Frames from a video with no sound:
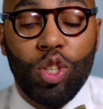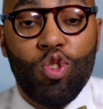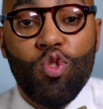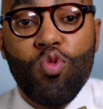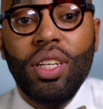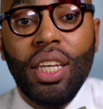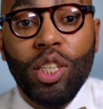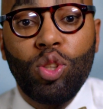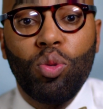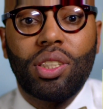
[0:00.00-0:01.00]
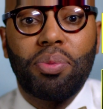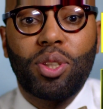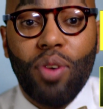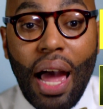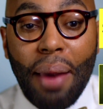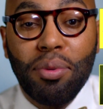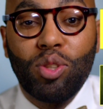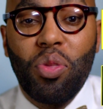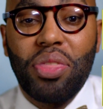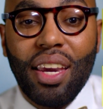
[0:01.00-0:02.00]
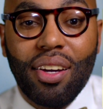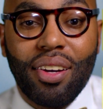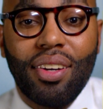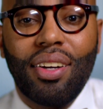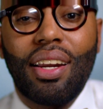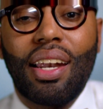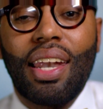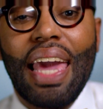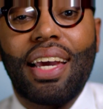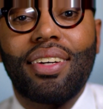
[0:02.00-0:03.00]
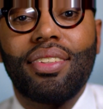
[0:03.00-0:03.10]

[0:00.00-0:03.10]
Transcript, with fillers: You need to subscribe to THNKR like